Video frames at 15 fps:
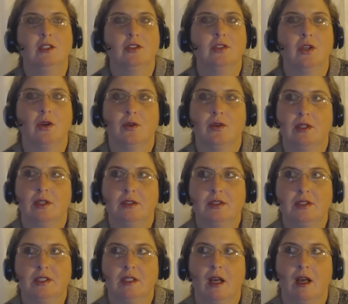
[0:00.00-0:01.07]
So
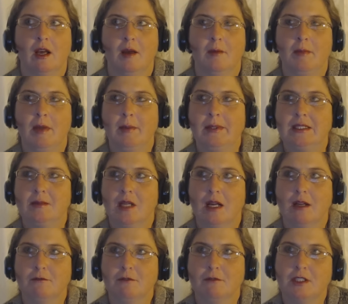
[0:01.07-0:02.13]
there's maybe some
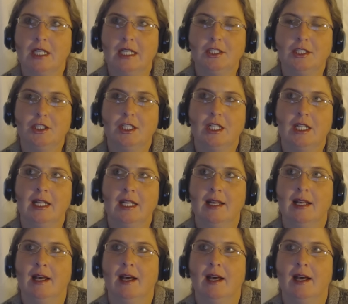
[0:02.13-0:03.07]
confrontation,